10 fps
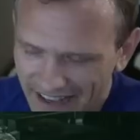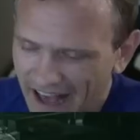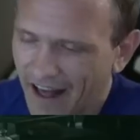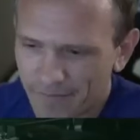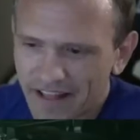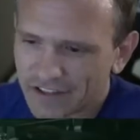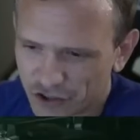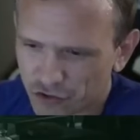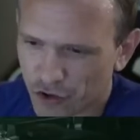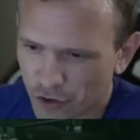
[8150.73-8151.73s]
I mean, that's
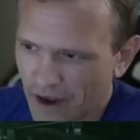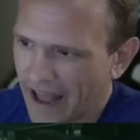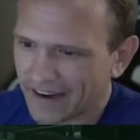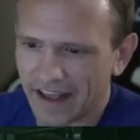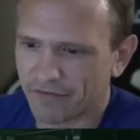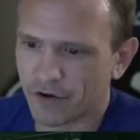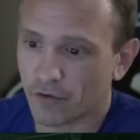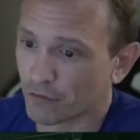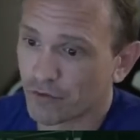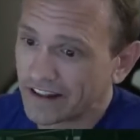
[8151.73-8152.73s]
true. And if you're
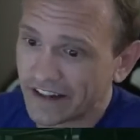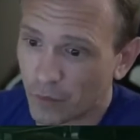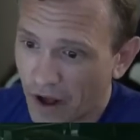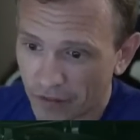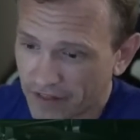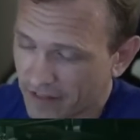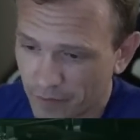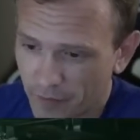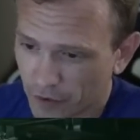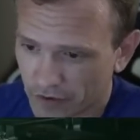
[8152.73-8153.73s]
really wealthy, then
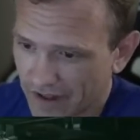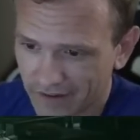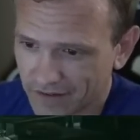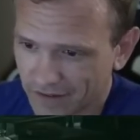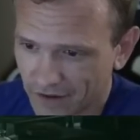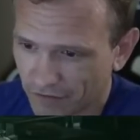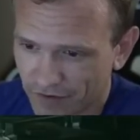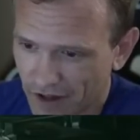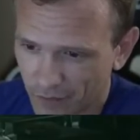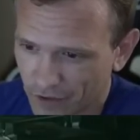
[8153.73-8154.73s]
people are like, you know,
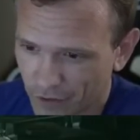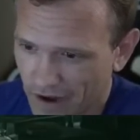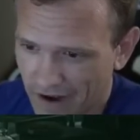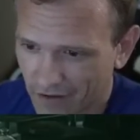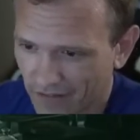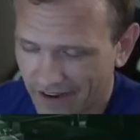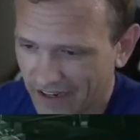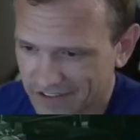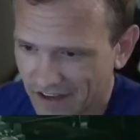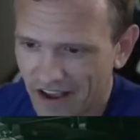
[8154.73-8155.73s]
following you around, all that kind of
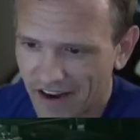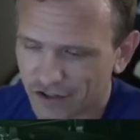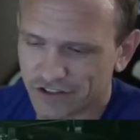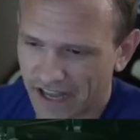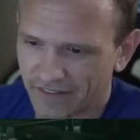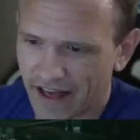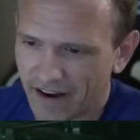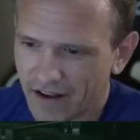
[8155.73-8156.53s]
stuff. I understand that.